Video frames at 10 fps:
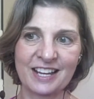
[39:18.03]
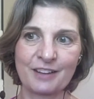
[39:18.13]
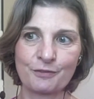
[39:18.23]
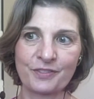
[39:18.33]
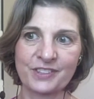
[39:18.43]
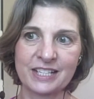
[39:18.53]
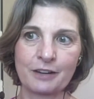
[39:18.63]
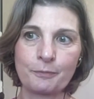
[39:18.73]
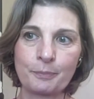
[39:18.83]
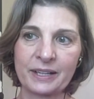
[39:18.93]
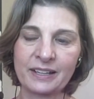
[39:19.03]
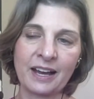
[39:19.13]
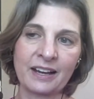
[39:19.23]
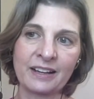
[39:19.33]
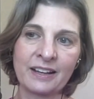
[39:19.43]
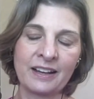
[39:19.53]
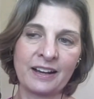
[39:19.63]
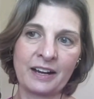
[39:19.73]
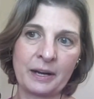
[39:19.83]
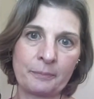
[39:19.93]
I have stuff, but yeah,
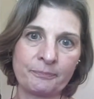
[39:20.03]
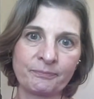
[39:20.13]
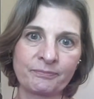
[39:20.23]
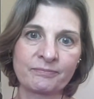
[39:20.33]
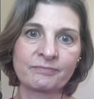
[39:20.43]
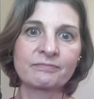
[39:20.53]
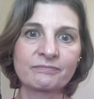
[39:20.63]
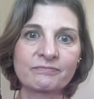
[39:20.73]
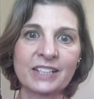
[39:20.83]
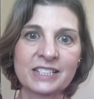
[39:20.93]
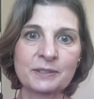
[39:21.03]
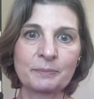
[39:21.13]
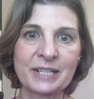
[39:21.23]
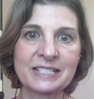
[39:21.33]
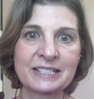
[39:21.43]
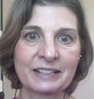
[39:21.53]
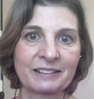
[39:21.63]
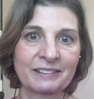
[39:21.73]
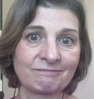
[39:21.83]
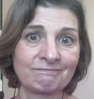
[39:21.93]
um, that's a basic
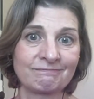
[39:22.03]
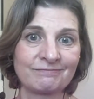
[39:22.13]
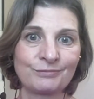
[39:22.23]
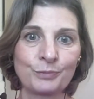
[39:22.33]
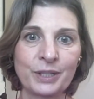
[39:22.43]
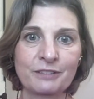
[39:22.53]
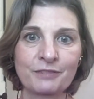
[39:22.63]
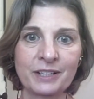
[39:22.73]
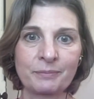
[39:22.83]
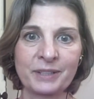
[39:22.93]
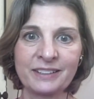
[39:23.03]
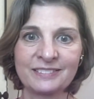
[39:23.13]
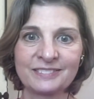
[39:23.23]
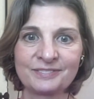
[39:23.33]
way to find me.